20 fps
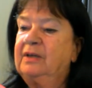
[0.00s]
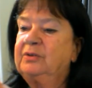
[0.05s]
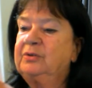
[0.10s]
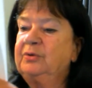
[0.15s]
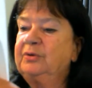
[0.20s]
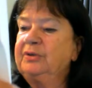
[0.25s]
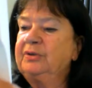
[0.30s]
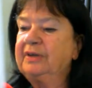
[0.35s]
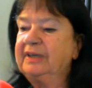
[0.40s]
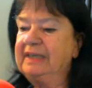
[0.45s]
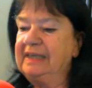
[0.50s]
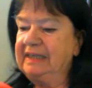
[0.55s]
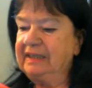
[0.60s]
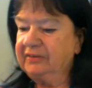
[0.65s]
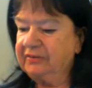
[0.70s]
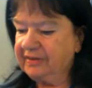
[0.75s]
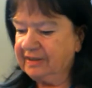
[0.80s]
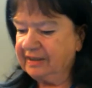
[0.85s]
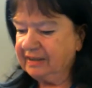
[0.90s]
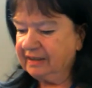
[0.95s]
Do you
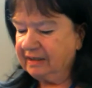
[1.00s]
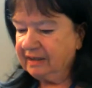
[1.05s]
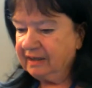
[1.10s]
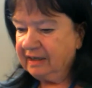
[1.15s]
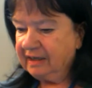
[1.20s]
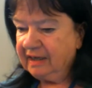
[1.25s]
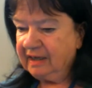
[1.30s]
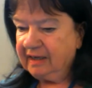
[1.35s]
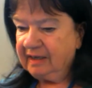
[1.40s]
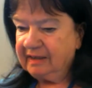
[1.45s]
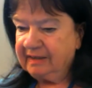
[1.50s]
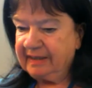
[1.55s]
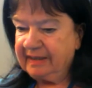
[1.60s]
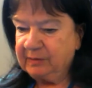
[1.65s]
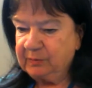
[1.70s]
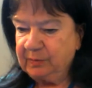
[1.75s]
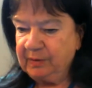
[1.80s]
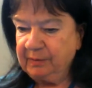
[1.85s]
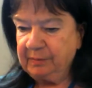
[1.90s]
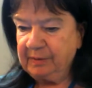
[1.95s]
really think
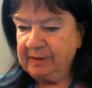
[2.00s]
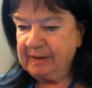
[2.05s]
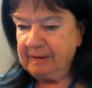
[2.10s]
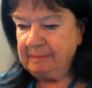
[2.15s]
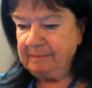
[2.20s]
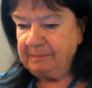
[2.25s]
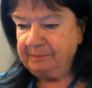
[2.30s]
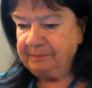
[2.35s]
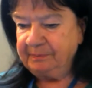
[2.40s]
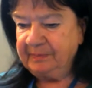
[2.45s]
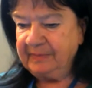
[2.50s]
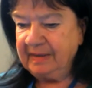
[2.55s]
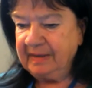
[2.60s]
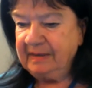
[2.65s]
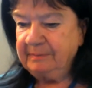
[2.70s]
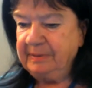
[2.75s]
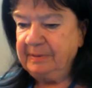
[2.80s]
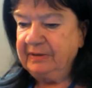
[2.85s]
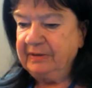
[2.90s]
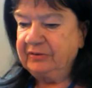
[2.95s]
that we will
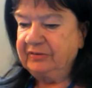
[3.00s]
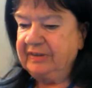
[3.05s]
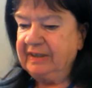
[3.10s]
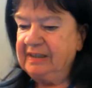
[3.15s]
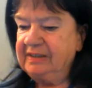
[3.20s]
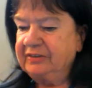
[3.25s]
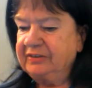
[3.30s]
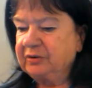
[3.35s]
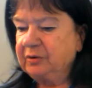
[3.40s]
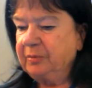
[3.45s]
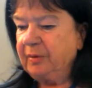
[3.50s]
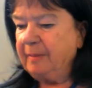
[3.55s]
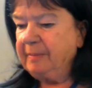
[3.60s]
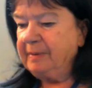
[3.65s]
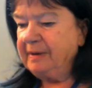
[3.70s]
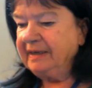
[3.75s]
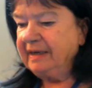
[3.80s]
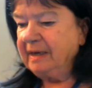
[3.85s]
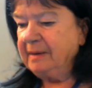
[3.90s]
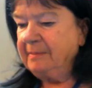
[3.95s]
be still
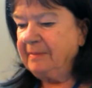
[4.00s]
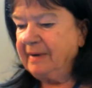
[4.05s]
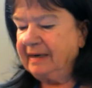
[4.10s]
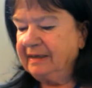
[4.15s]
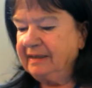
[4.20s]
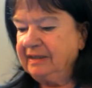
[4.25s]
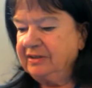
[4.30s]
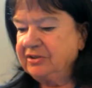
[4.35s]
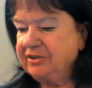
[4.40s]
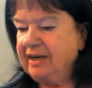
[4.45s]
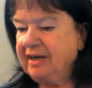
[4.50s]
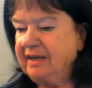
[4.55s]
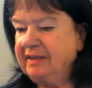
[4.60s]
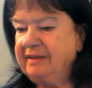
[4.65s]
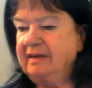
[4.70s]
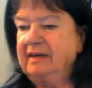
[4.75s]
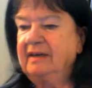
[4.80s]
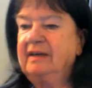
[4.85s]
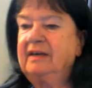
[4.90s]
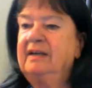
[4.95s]
squabbling among each
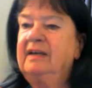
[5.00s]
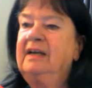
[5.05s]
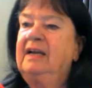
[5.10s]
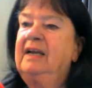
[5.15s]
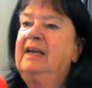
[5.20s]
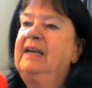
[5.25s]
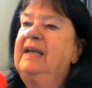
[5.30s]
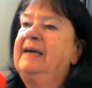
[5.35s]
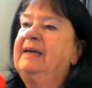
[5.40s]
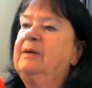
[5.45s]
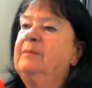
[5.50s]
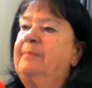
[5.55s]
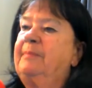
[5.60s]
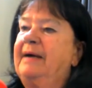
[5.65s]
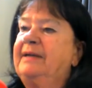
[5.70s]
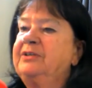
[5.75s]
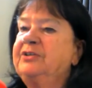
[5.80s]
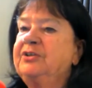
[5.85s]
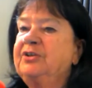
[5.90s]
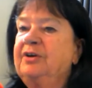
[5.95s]
other like a
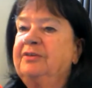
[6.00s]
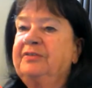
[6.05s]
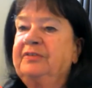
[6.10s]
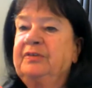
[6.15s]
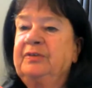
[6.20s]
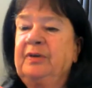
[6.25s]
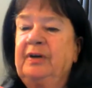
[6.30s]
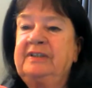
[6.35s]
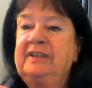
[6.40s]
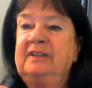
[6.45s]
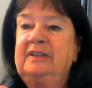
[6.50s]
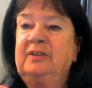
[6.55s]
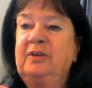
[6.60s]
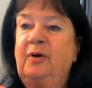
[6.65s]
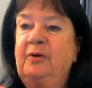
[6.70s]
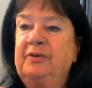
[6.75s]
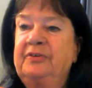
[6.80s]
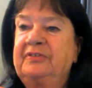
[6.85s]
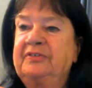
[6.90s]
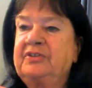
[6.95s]
bunch of
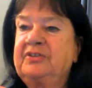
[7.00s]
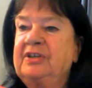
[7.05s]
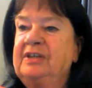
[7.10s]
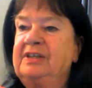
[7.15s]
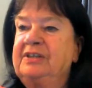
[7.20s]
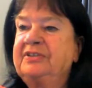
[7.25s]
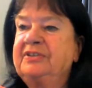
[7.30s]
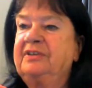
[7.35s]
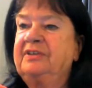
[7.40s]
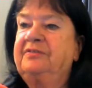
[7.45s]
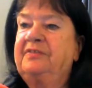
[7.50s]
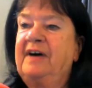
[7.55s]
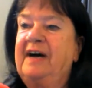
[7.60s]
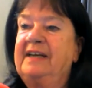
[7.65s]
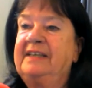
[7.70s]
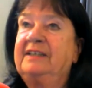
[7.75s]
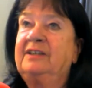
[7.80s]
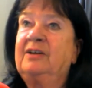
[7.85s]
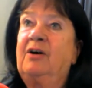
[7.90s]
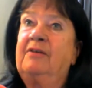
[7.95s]
snotty-nosed children
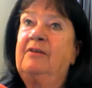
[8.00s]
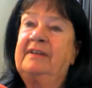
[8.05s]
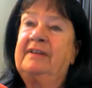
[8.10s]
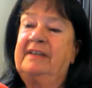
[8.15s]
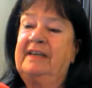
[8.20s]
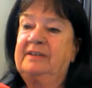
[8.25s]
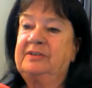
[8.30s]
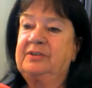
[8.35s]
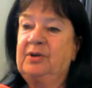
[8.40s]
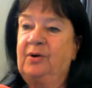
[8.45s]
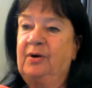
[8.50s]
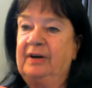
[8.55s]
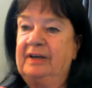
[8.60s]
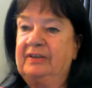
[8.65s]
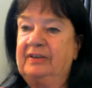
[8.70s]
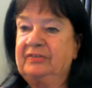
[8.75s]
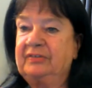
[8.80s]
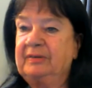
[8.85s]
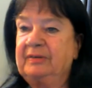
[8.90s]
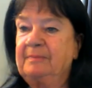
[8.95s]
fighting over their
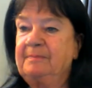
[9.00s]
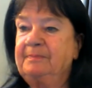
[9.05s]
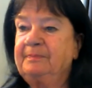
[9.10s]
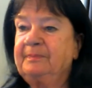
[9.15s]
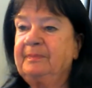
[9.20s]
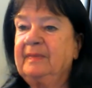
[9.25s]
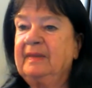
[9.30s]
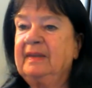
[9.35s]
toys?